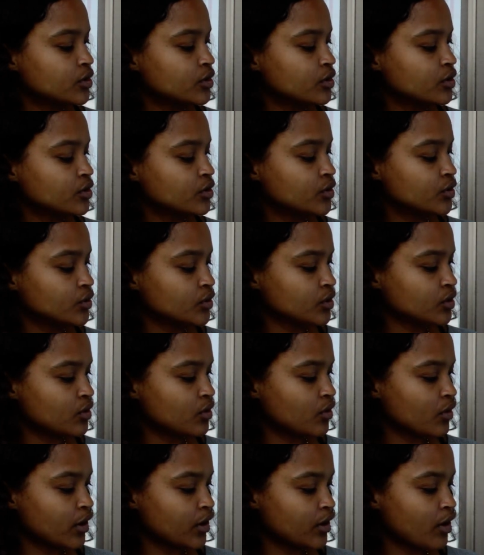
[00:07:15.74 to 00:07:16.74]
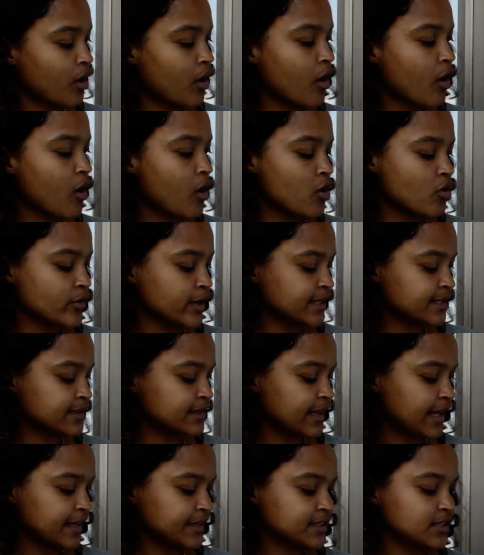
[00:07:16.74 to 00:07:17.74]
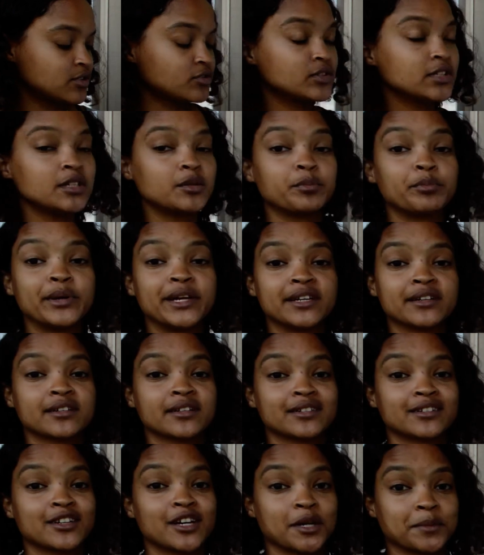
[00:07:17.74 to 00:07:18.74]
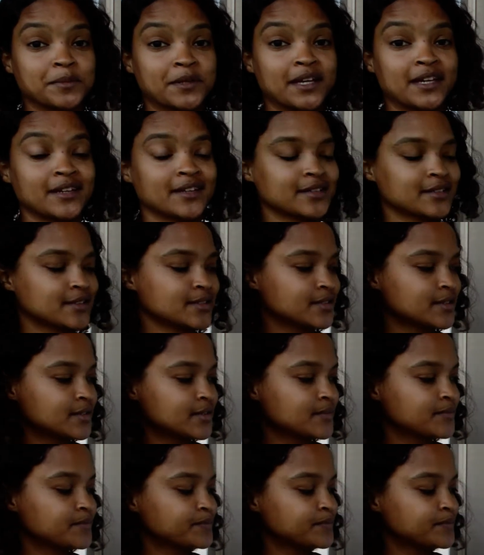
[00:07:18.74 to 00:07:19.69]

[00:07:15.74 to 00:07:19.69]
Unicorn always likes to eat pink cupcakes.